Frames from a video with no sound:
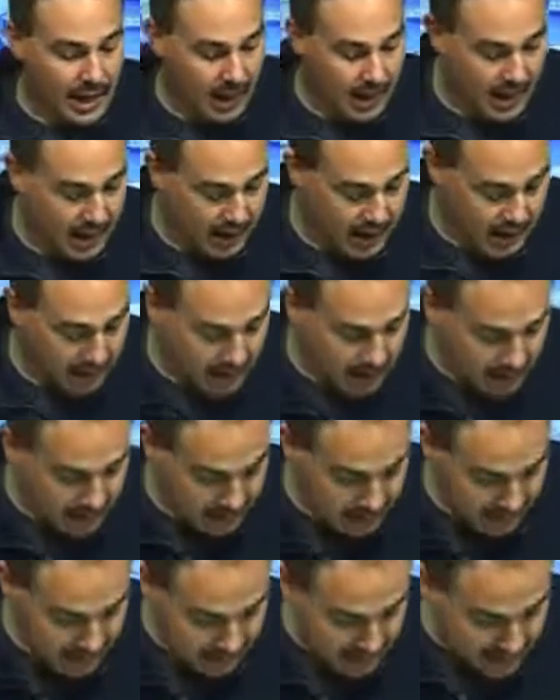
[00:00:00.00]

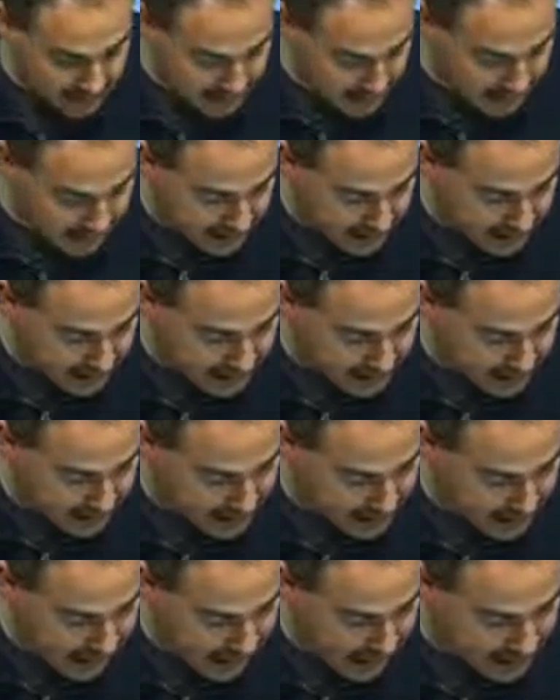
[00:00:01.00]
Uh, it says,
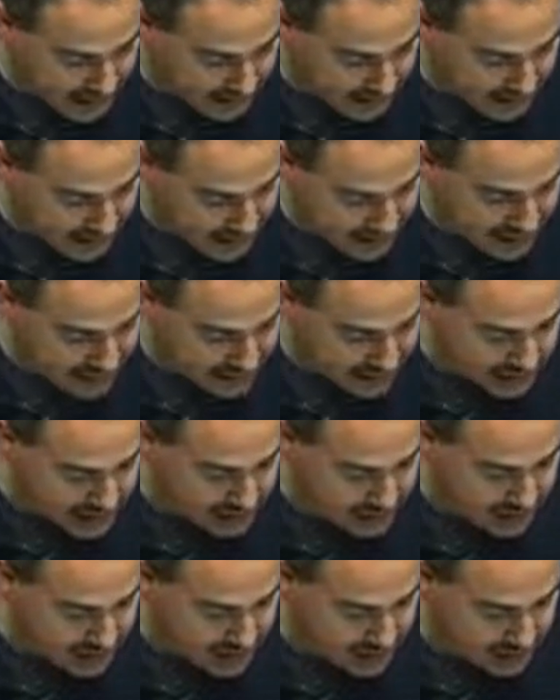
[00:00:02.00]
uh, "And
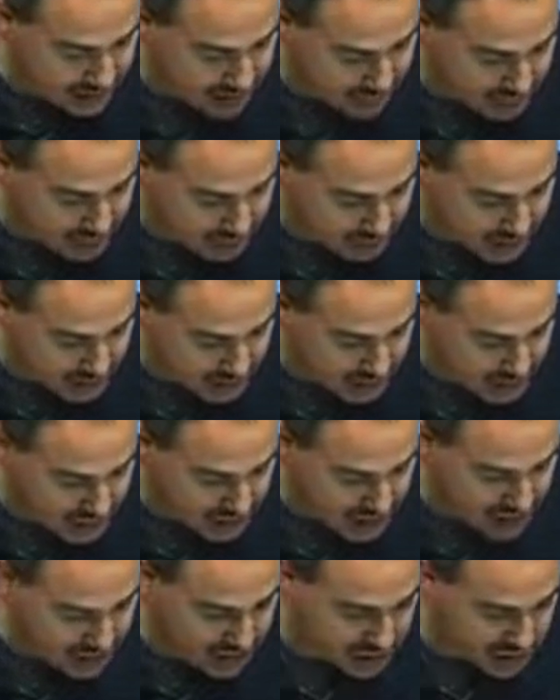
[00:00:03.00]
peace," this is supposed to be
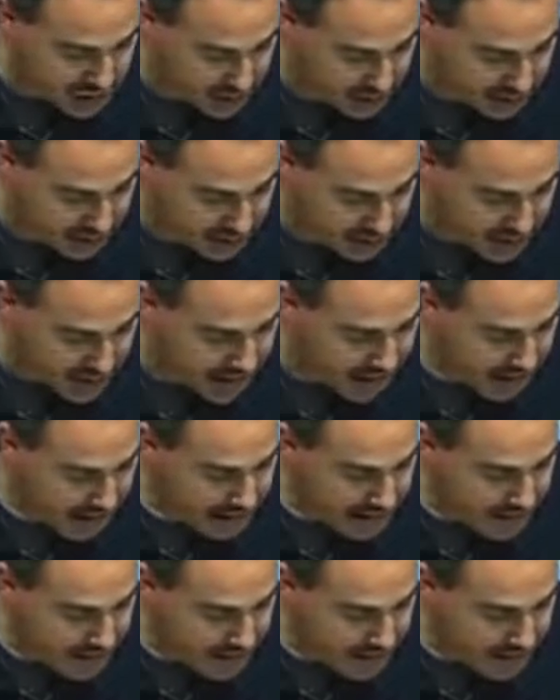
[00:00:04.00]
Jesus speaking,